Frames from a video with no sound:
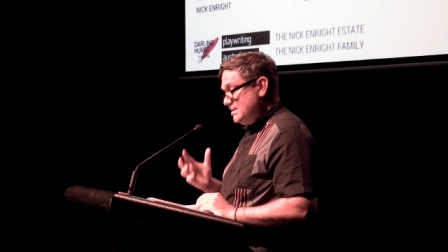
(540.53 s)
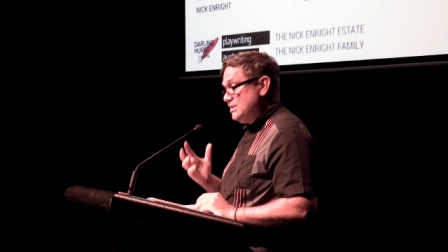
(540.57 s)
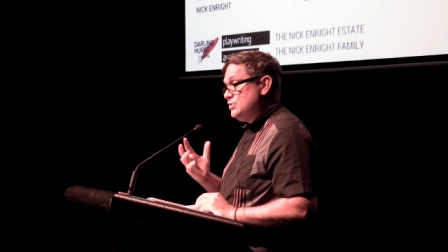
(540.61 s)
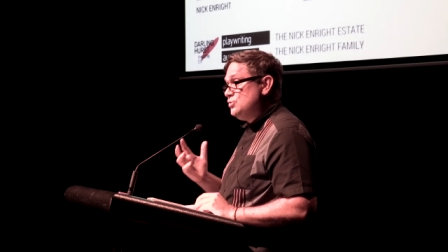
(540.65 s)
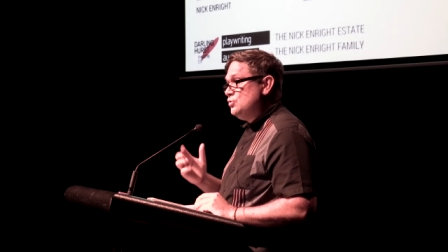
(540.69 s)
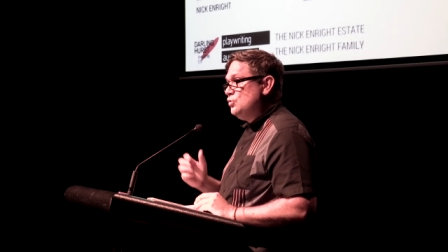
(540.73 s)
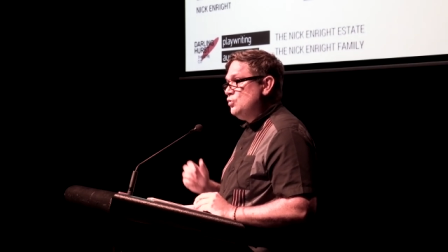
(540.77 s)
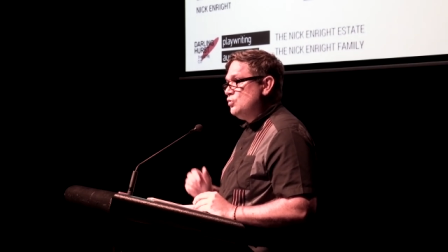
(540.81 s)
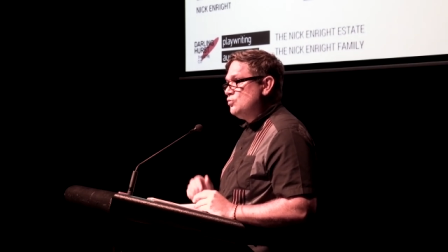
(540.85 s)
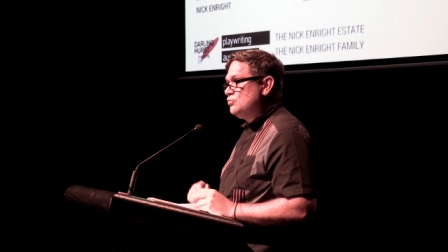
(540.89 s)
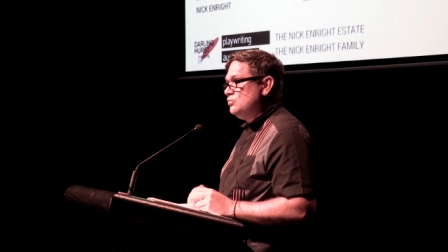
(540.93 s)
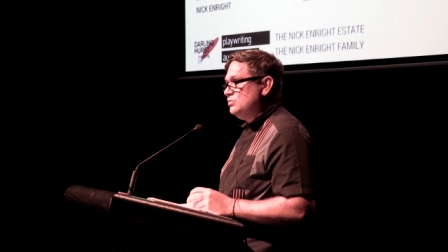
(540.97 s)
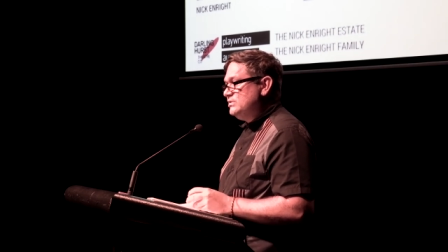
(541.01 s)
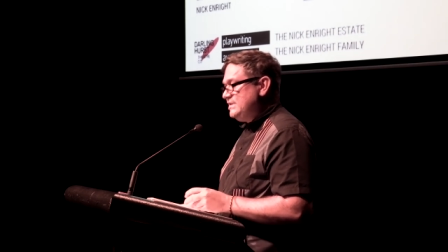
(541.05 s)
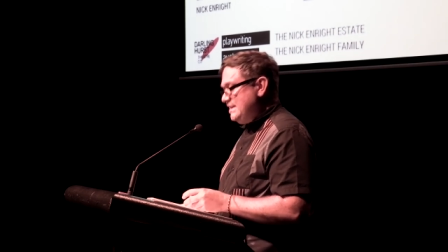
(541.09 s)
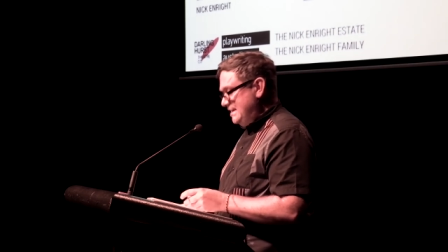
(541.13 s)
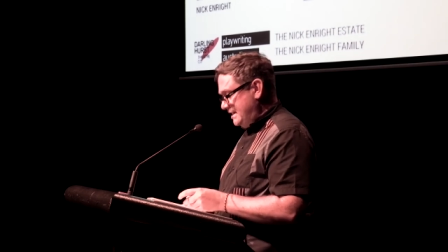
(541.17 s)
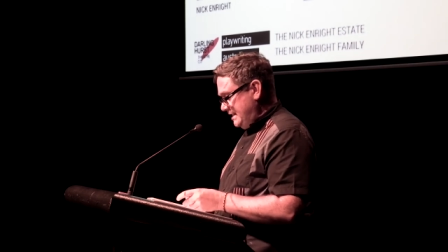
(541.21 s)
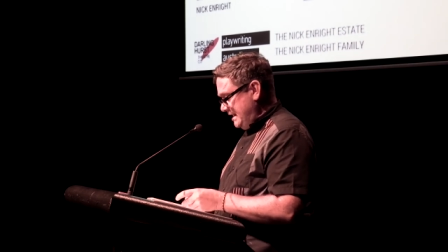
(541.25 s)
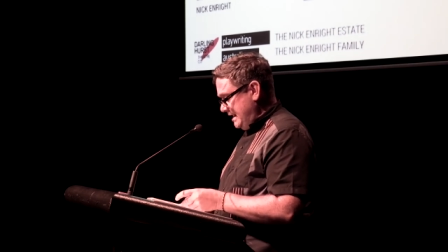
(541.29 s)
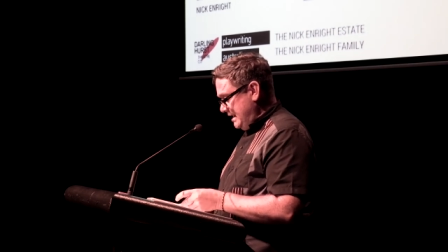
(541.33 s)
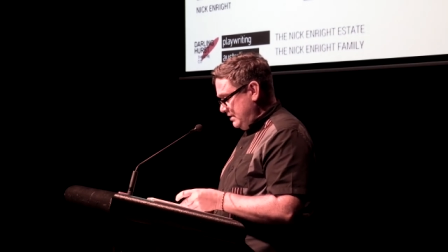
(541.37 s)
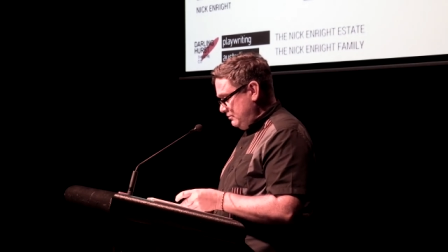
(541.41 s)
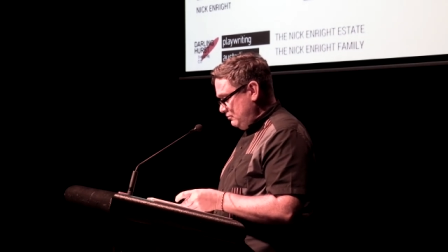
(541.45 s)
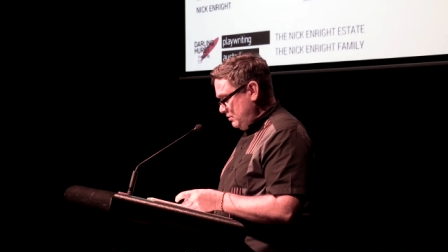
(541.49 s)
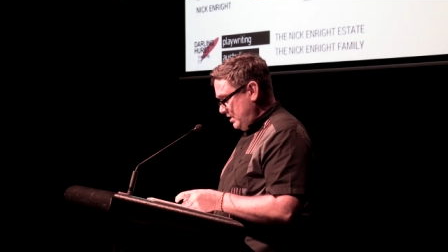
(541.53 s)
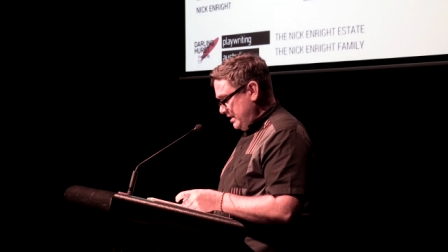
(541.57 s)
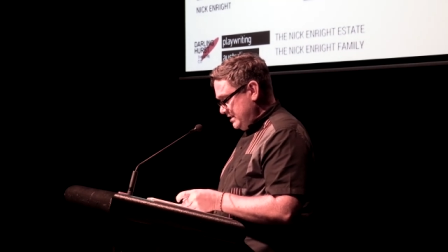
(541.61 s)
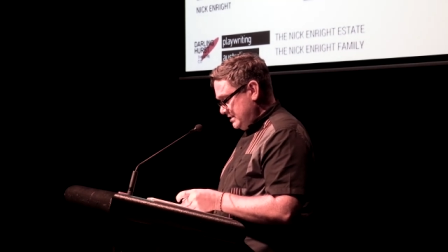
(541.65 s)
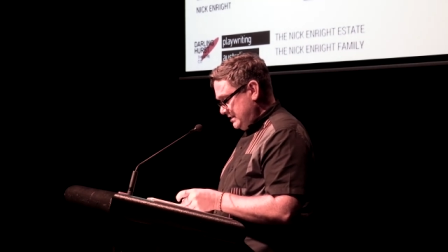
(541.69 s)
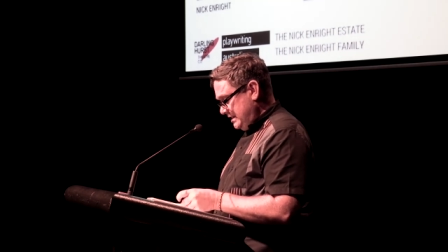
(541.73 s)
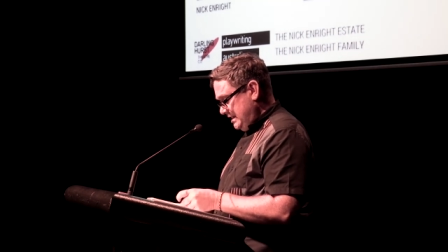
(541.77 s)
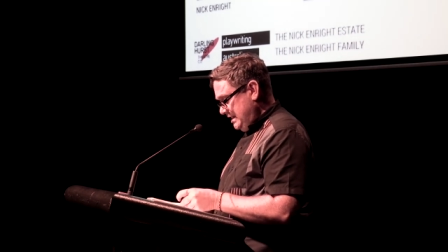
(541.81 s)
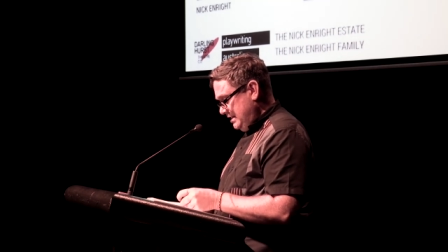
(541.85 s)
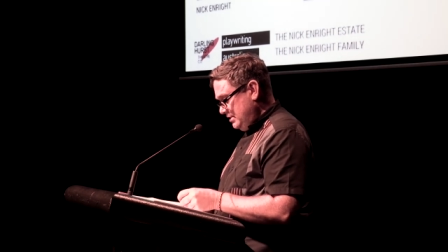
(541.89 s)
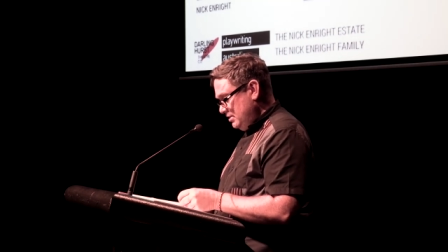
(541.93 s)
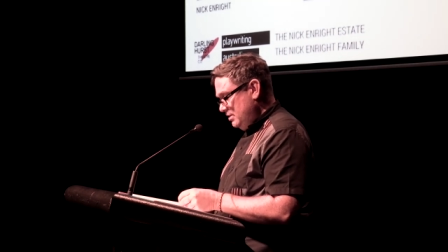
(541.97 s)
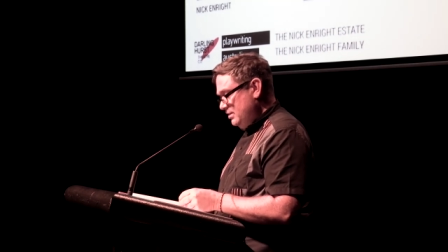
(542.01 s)
inaugural Nick Enright
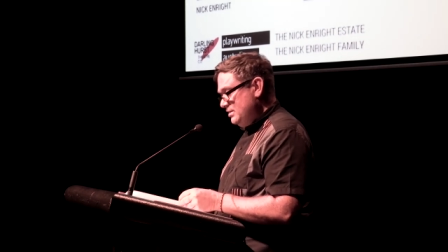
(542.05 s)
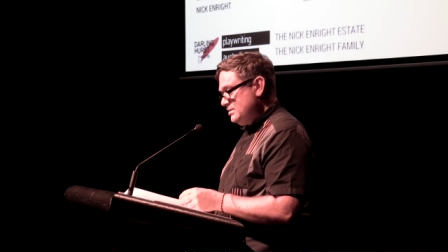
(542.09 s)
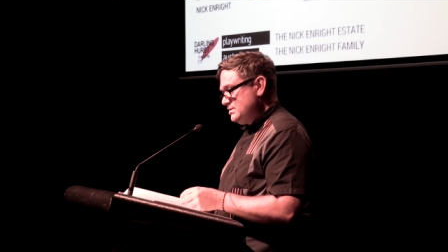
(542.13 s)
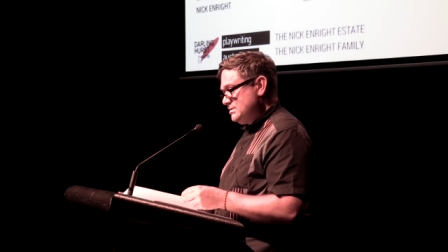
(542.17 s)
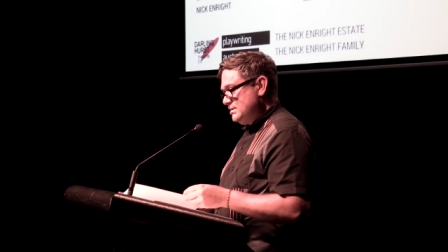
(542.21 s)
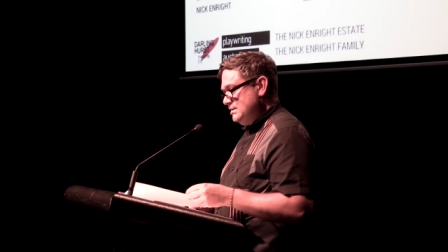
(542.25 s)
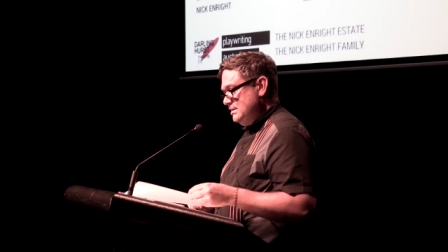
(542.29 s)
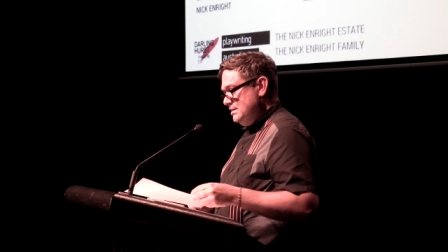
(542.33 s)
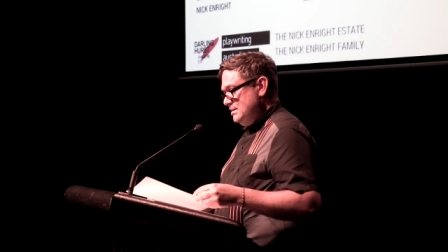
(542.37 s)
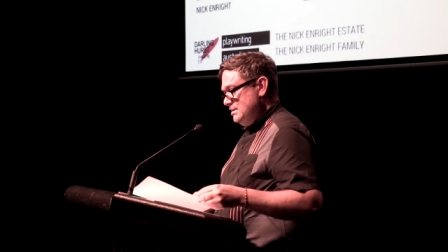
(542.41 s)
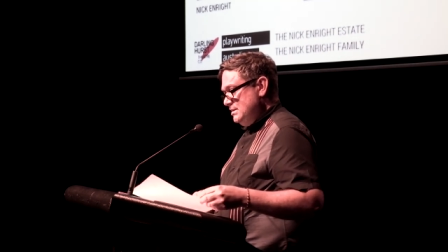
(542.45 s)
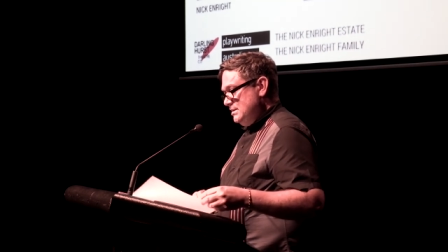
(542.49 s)
keynote,